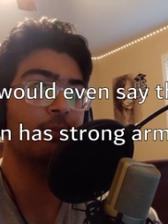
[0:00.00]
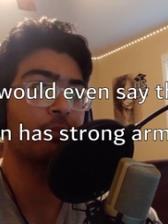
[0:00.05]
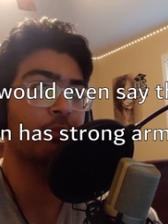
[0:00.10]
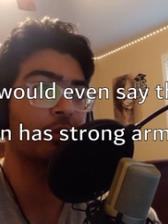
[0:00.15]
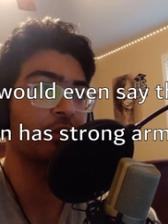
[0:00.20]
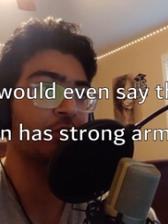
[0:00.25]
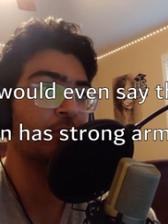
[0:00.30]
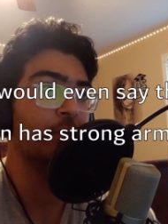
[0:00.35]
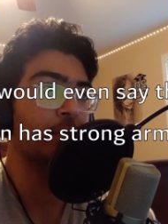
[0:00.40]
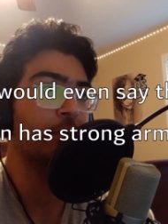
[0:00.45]
It
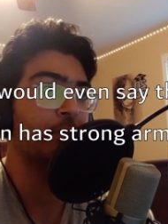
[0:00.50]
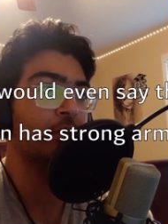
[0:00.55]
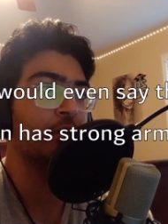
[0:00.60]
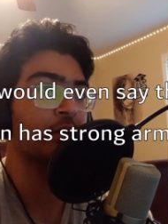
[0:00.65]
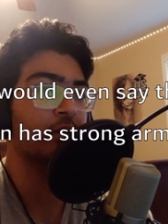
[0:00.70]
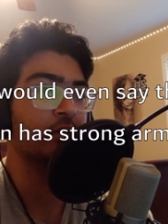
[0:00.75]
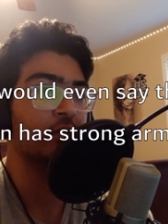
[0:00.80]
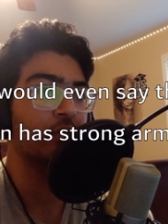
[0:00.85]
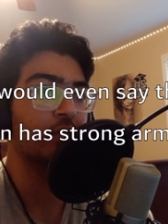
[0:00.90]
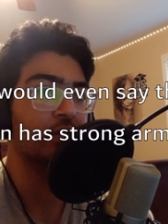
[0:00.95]
must be
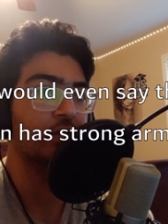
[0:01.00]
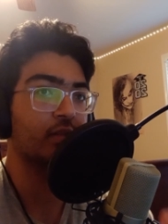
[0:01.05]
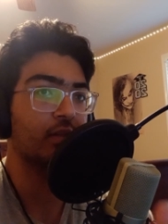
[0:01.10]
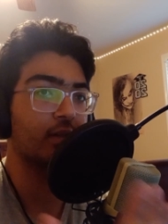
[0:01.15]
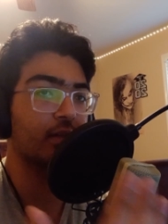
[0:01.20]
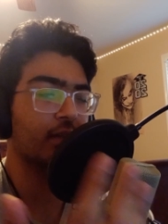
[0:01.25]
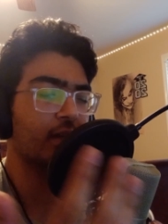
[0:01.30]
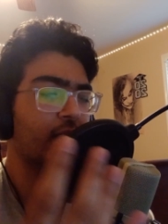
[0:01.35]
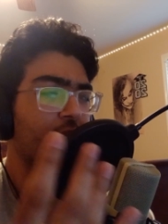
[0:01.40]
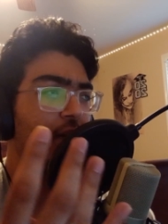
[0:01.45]
because of this
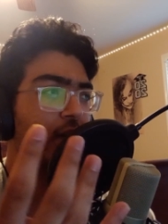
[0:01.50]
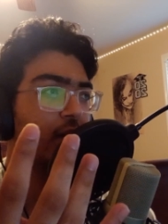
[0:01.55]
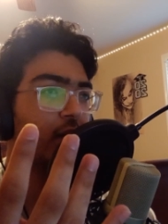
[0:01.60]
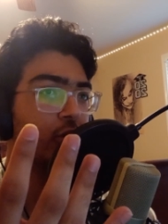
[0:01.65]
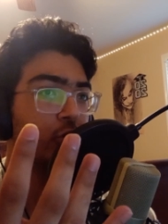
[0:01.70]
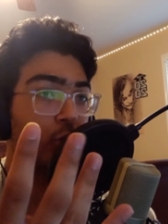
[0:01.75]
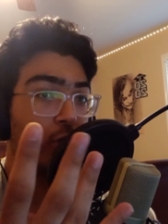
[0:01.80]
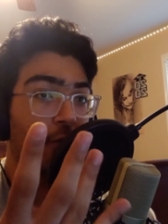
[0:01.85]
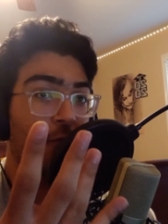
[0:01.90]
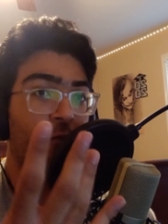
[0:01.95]
like
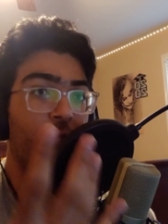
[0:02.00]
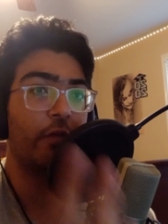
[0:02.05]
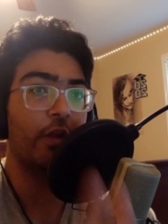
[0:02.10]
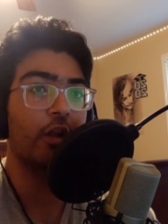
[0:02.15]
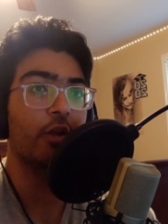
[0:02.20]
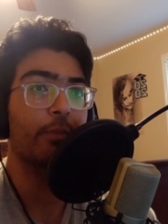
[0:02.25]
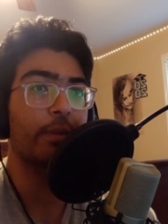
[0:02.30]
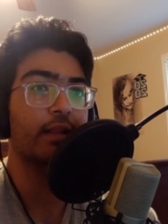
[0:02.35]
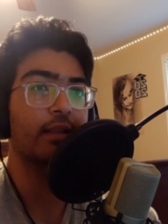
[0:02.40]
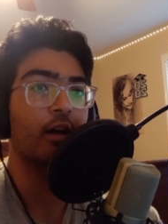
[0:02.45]
sort of
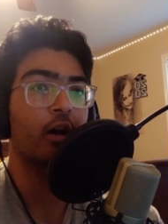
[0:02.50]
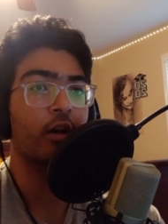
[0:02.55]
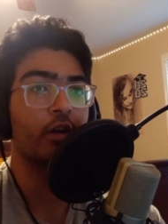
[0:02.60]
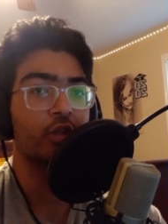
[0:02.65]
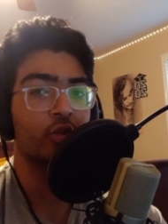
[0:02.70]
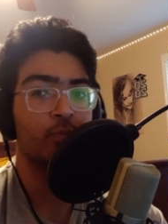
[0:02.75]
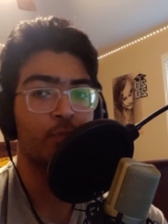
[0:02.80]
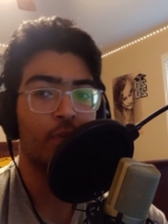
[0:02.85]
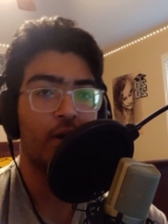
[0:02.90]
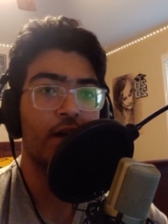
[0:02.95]
filament on
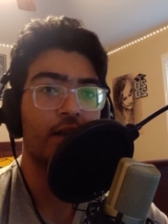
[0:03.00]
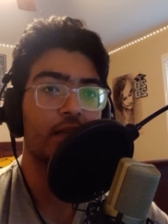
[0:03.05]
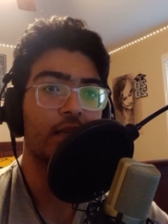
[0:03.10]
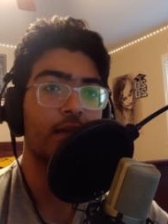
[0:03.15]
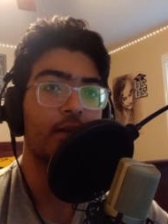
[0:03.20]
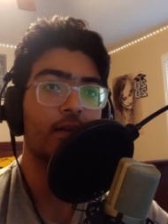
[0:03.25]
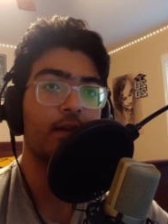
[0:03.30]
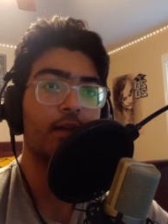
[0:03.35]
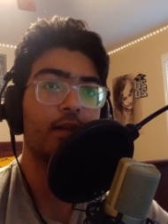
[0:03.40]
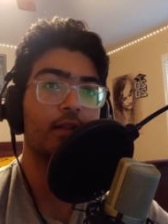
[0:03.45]
his
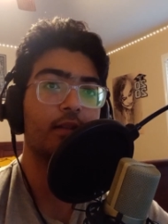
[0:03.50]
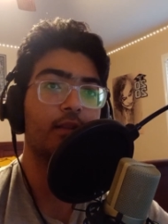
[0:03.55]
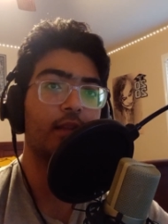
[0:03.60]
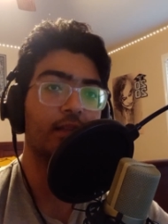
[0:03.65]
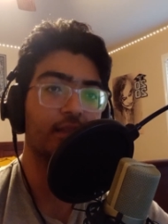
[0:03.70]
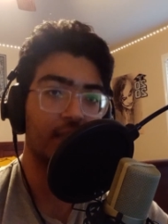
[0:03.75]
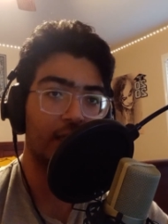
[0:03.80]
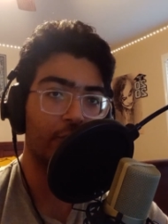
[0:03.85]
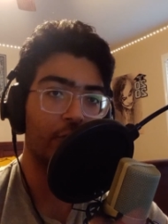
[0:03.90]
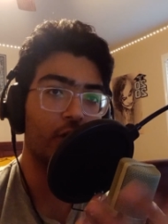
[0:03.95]
body
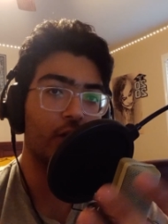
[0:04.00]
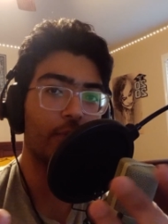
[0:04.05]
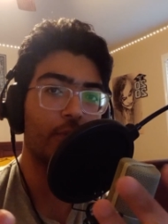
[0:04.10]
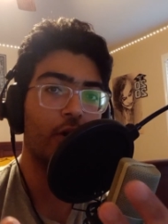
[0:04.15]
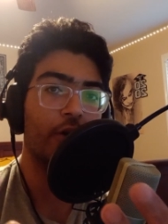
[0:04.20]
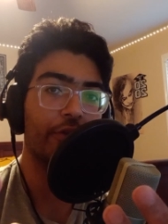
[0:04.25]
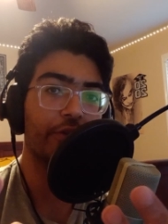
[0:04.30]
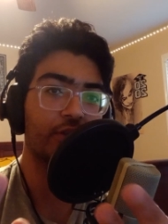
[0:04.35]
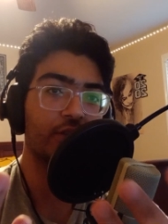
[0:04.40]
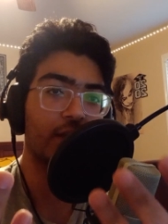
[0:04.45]
that's giving him
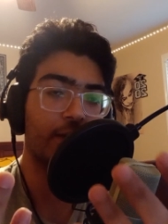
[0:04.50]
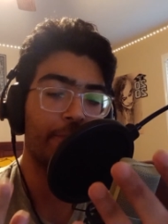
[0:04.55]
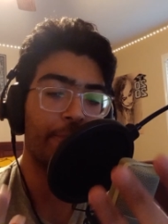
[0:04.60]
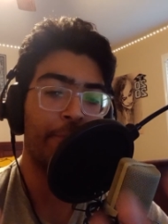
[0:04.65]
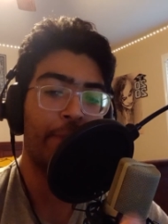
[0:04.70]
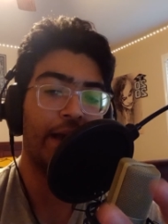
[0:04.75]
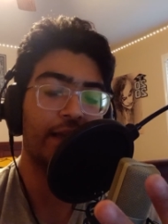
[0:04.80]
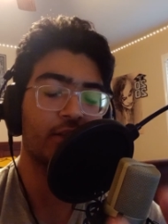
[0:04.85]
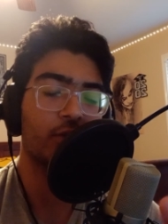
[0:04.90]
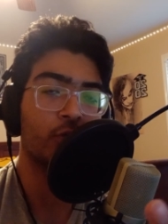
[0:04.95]
all this like
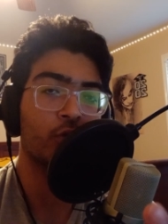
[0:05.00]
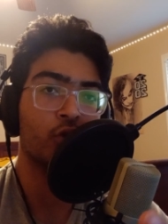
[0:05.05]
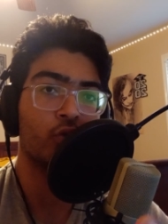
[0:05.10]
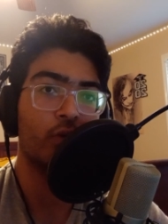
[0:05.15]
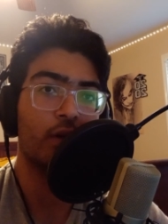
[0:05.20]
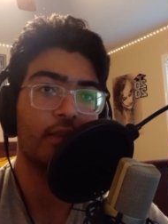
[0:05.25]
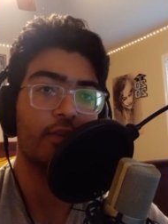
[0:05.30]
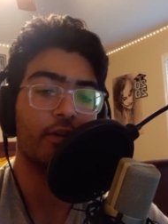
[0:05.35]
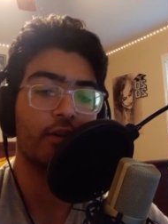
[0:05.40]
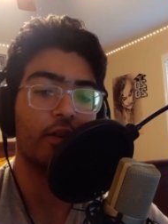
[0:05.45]
massive
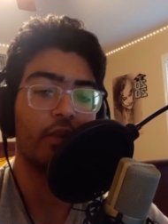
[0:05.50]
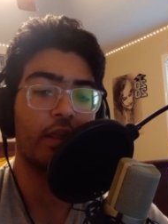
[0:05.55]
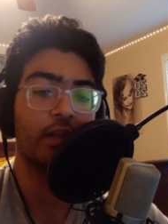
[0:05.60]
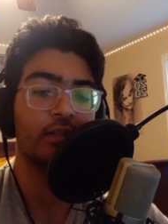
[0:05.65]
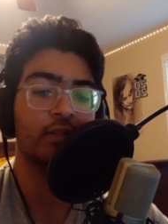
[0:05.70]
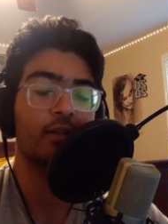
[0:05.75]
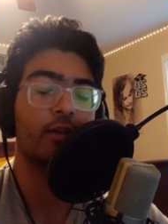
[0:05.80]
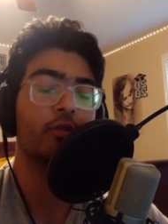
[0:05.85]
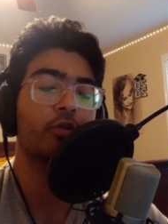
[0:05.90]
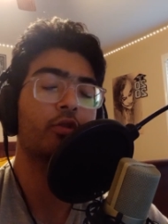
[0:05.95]
strength and all that
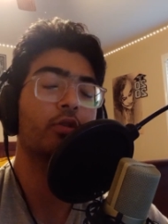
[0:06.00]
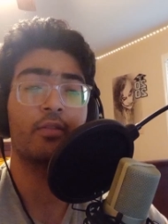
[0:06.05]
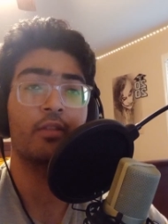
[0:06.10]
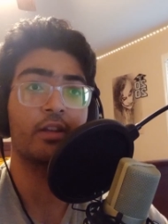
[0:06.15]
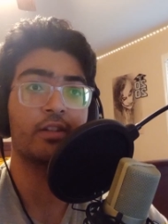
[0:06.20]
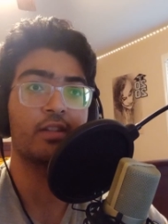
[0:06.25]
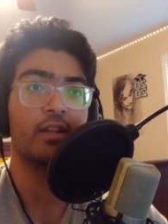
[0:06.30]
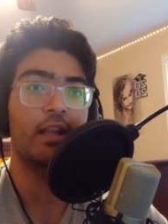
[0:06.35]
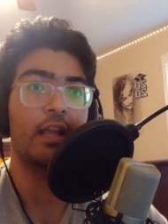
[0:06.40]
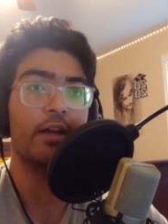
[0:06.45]
such,
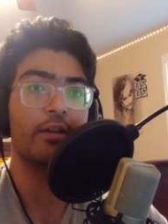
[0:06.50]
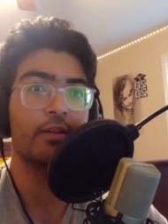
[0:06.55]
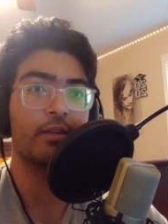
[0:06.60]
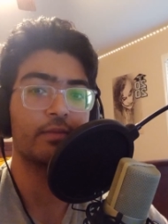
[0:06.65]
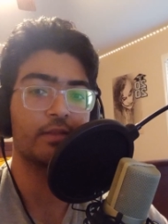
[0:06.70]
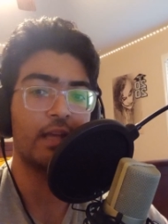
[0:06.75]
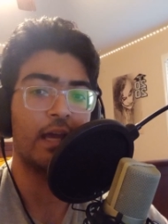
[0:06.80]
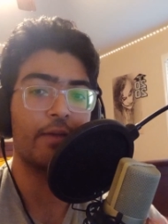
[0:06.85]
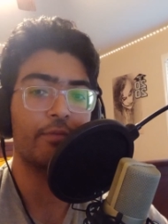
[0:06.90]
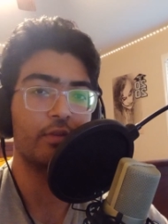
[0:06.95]
thus allowing
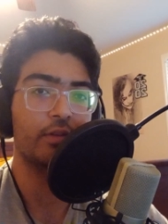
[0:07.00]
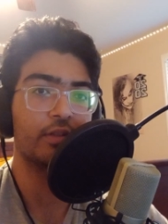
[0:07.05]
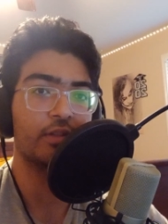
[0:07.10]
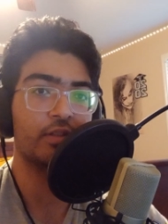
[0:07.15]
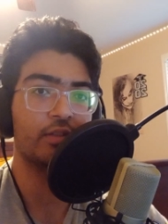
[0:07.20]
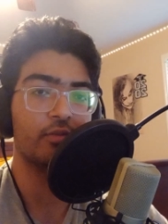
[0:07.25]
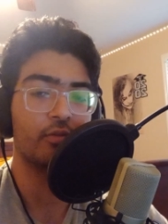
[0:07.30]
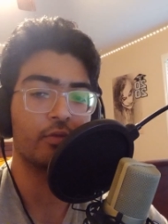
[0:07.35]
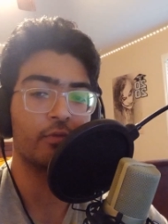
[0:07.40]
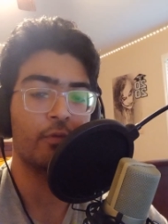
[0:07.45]
him to have this
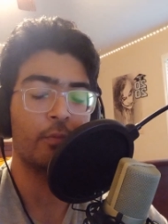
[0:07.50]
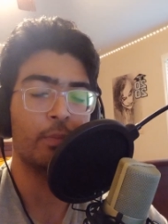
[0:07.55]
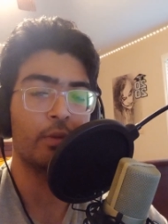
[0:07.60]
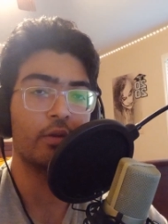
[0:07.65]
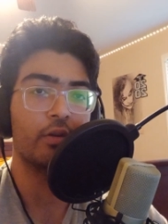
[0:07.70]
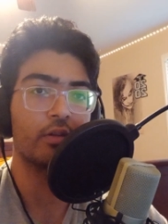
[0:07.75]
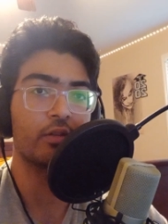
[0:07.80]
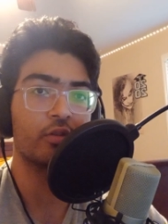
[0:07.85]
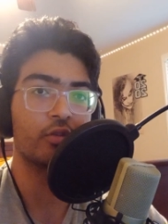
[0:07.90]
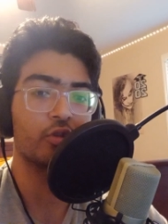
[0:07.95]
sort of
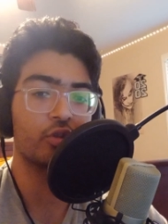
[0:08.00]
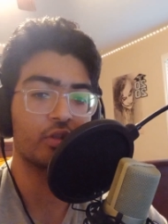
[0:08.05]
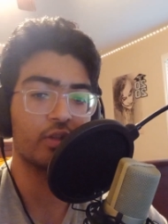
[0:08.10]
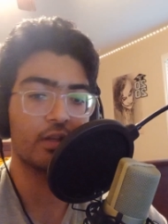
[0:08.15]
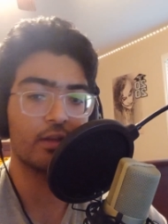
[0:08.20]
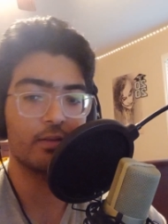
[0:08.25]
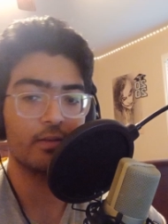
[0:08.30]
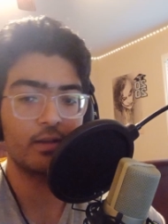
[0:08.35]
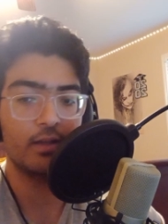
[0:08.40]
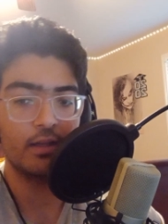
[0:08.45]
ability to just
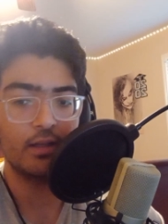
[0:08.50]
like,